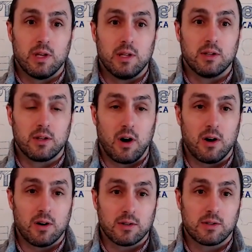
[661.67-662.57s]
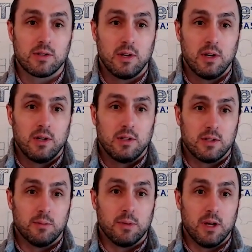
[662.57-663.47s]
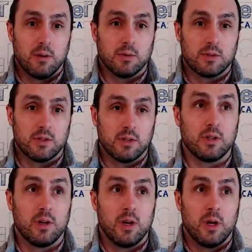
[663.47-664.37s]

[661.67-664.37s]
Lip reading: within cars, to be able to